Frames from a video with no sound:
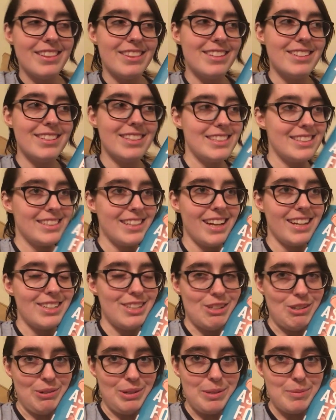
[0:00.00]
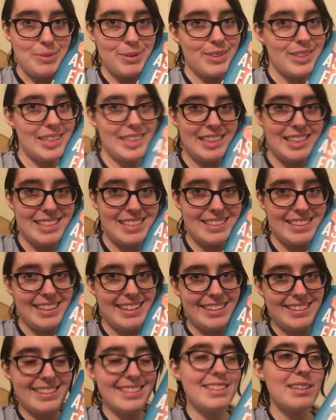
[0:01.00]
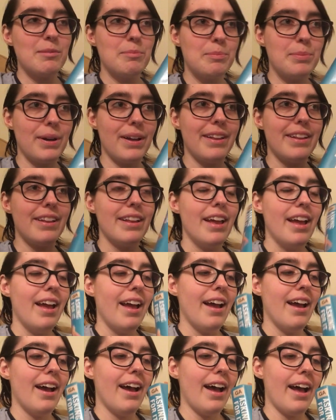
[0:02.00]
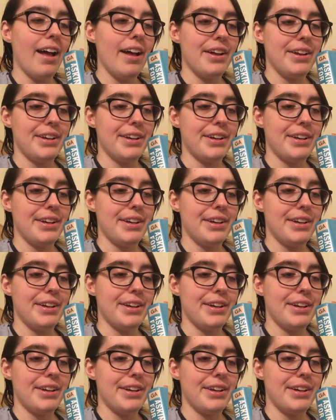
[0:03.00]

This is not enjoyable in the slightest, but uh,